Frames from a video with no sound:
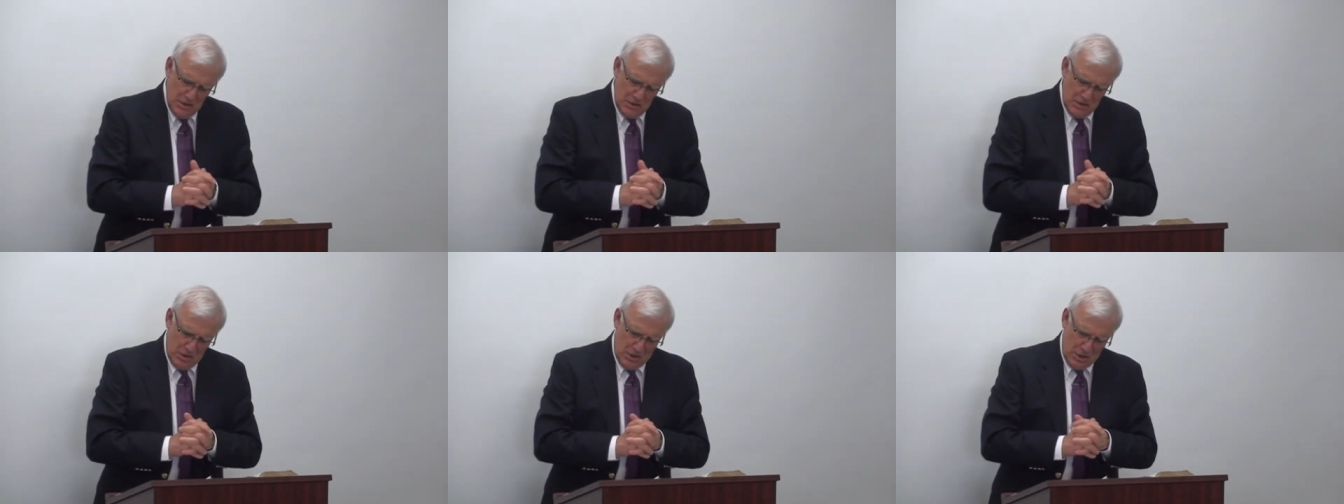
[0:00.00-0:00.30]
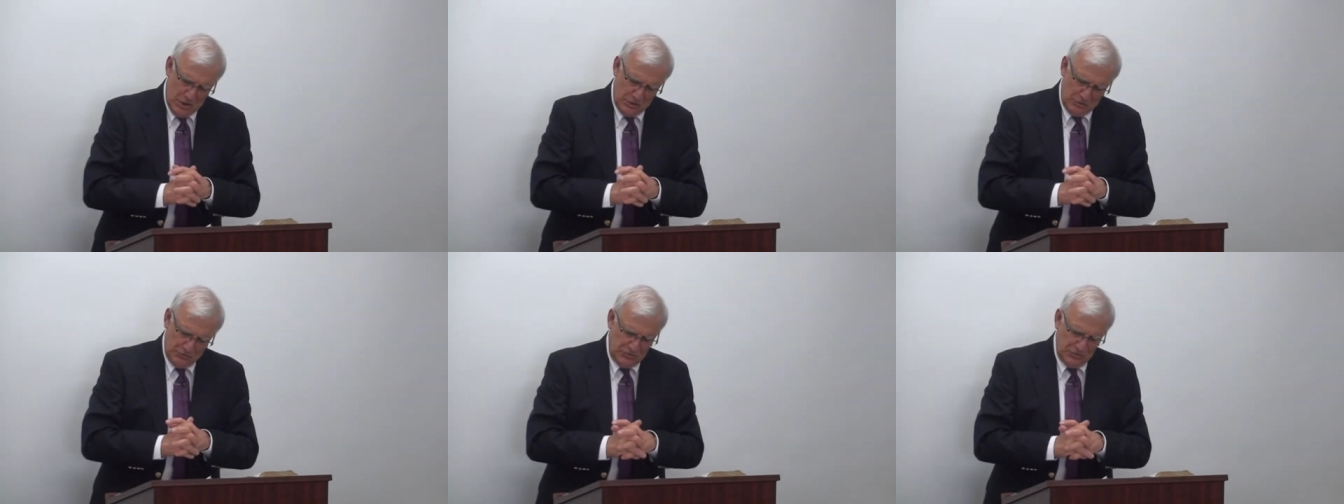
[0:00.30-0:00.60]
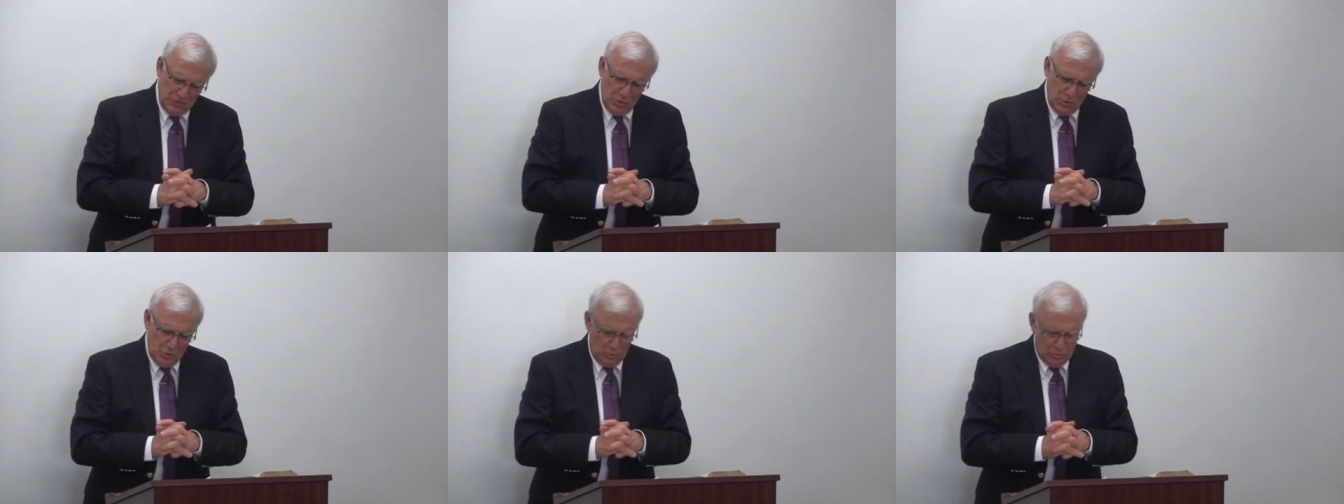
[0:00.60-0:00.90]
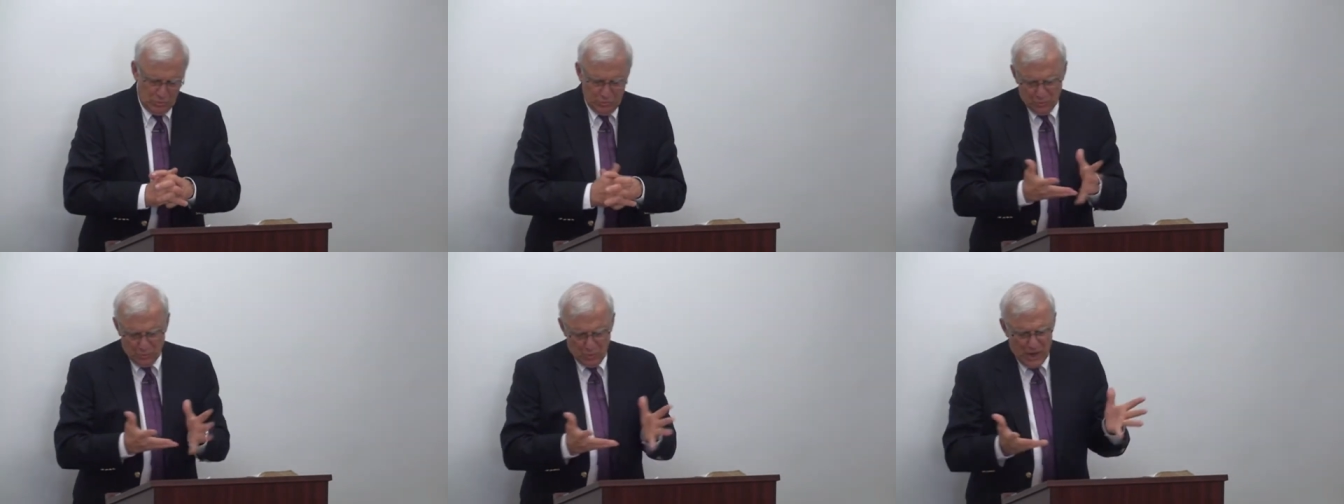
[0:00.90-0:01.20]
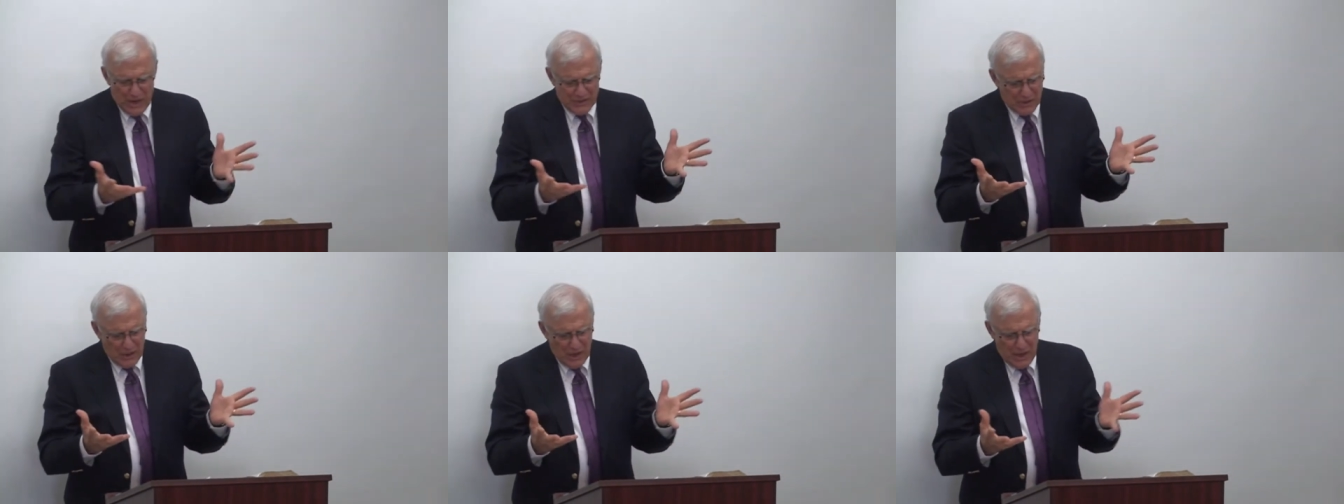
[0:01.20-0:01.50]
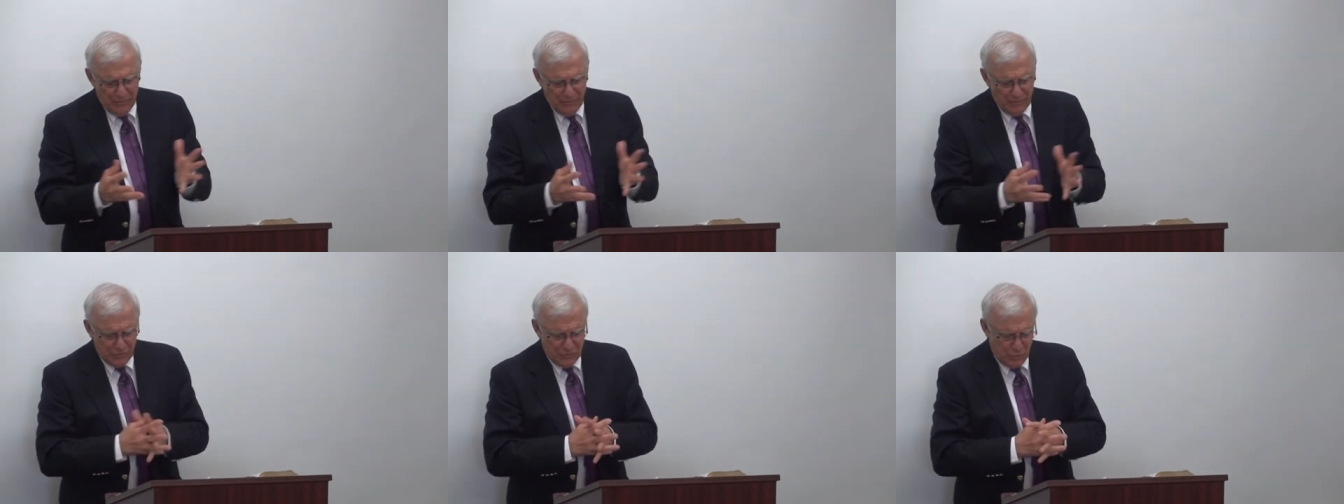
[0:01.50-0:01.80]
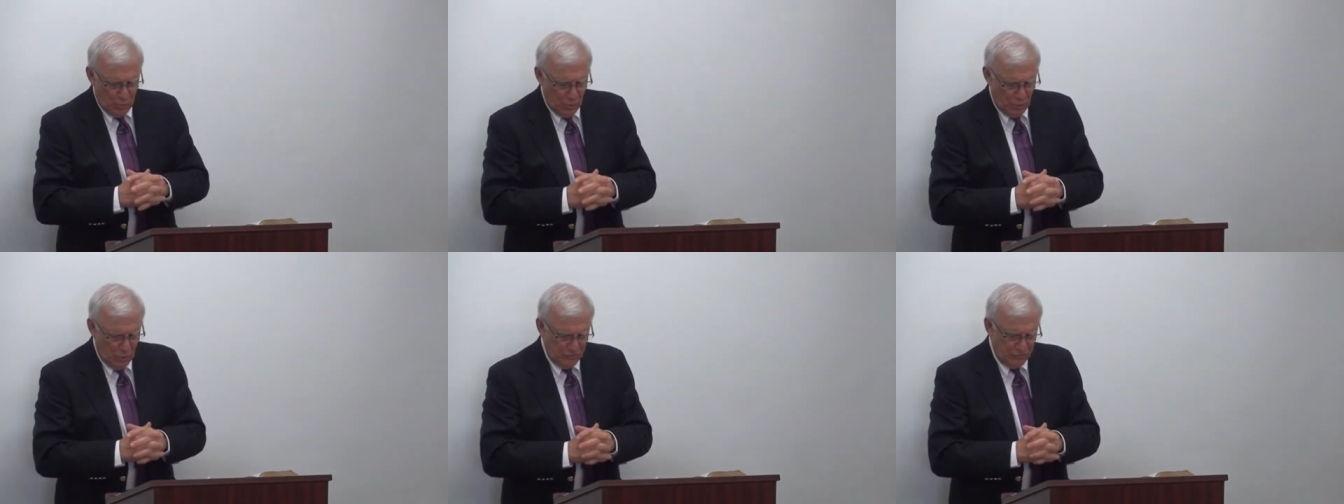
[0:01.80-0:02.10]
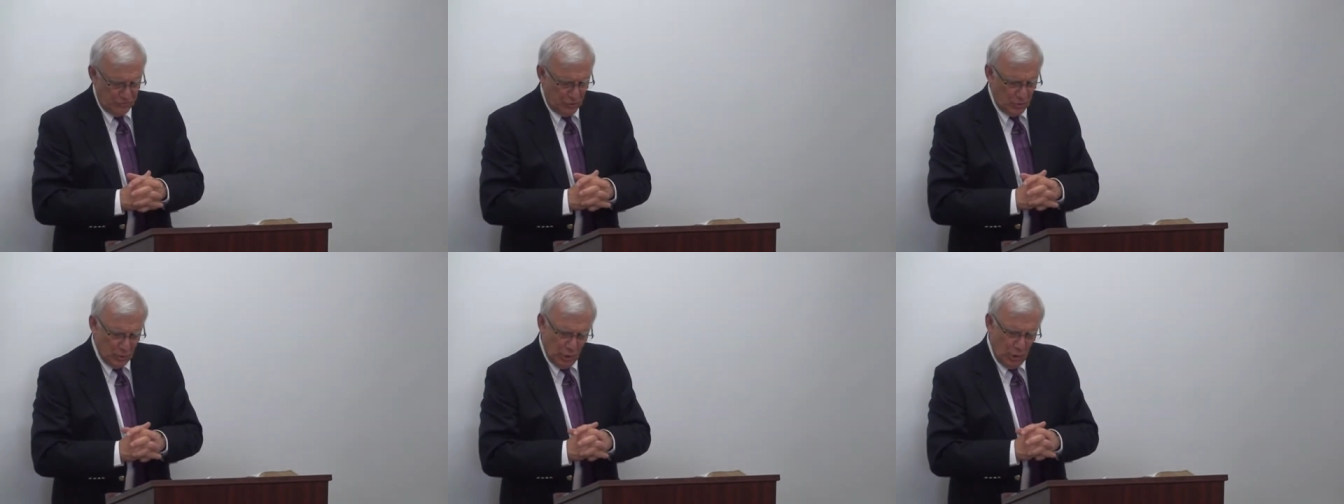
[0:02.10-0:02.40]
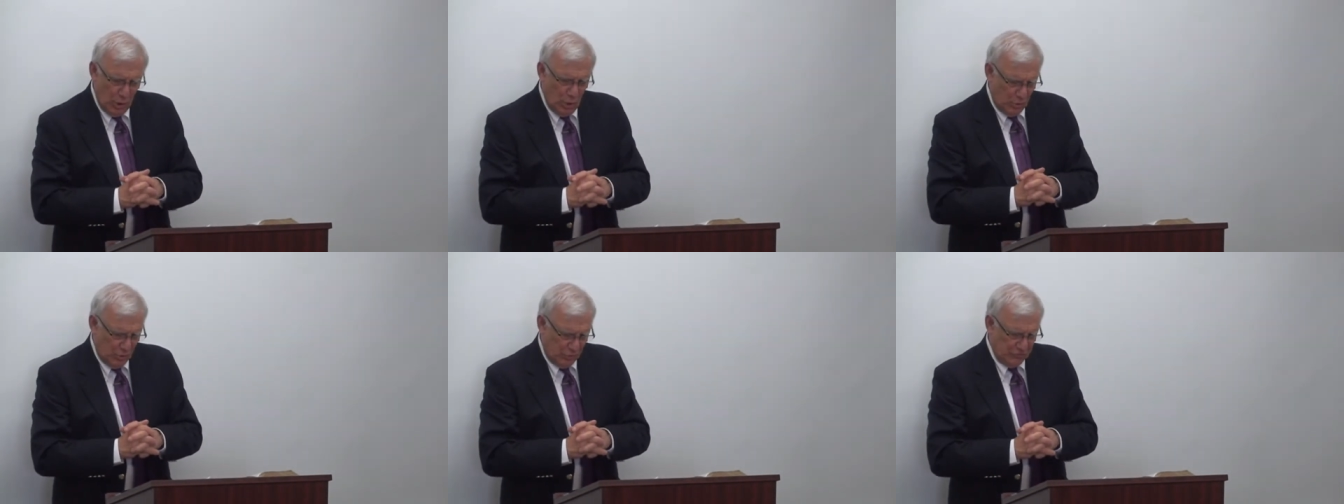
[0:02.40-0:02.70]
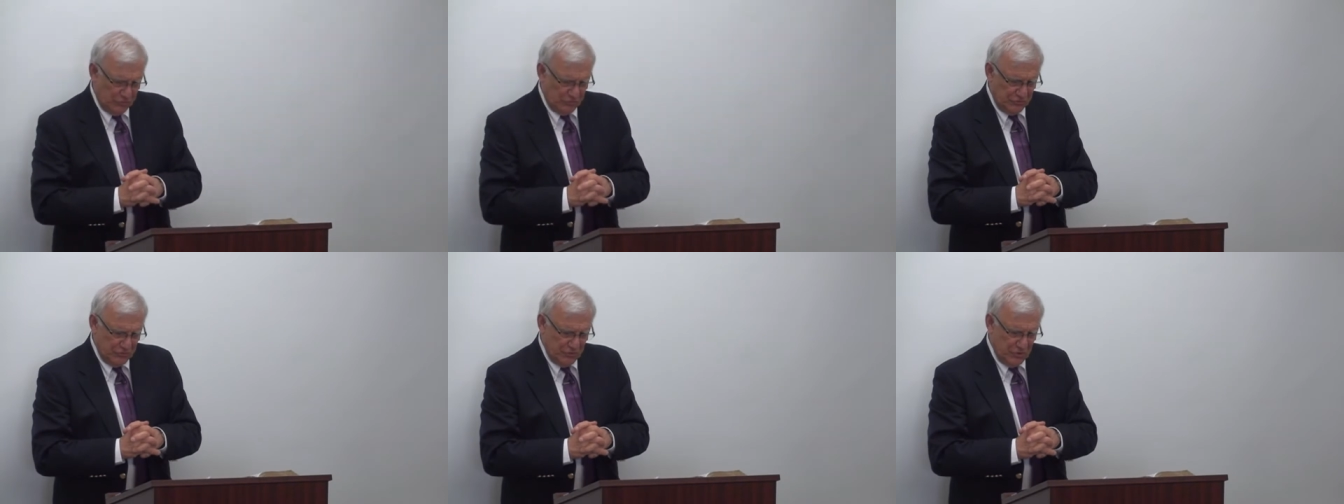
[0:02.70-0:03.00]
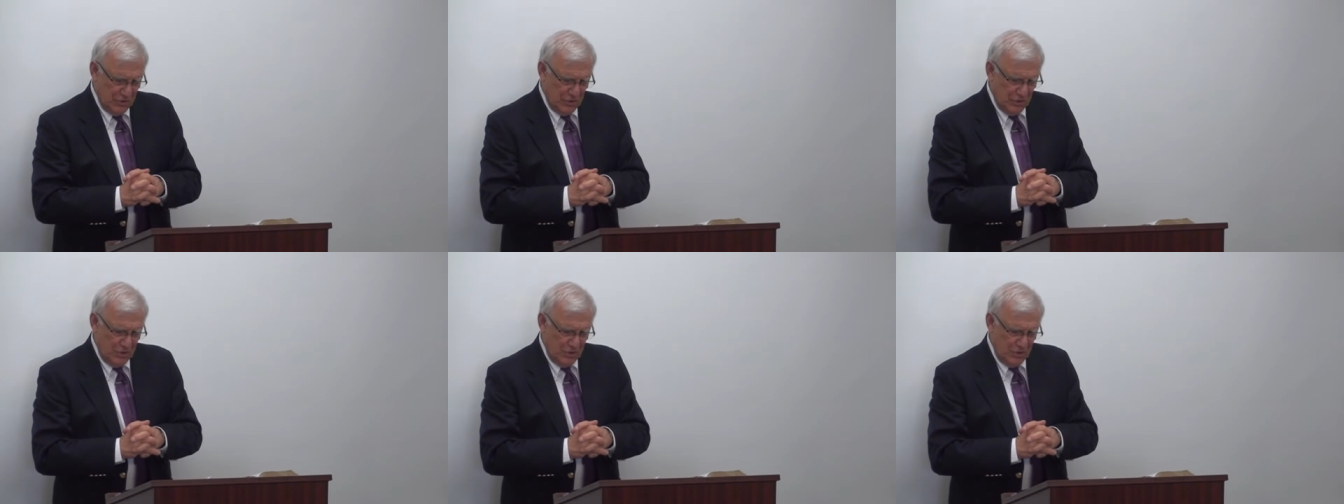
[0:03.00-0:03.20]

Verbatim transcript: Uh, so right now, the doors are closed